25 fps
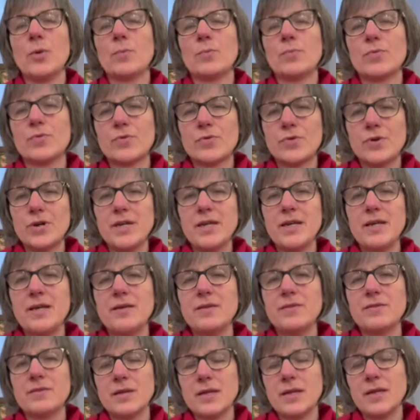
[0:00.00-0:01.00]

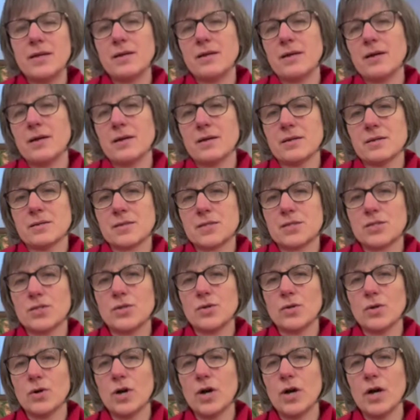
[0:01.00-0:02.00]
breathe in us
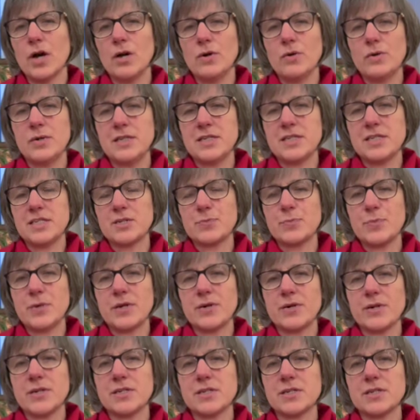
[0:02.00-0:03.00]
your Holy
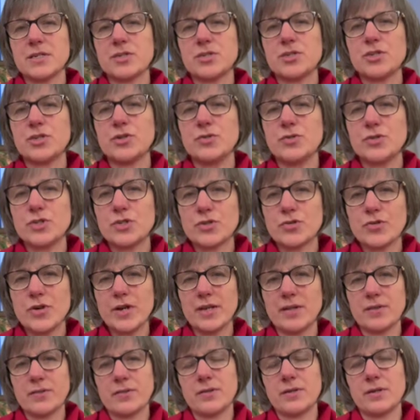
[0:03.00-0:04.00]
Spirit to
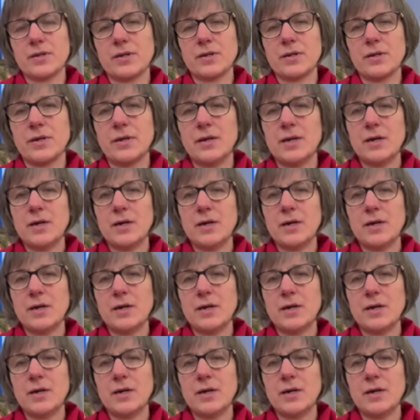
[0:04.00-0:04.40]
strengthen,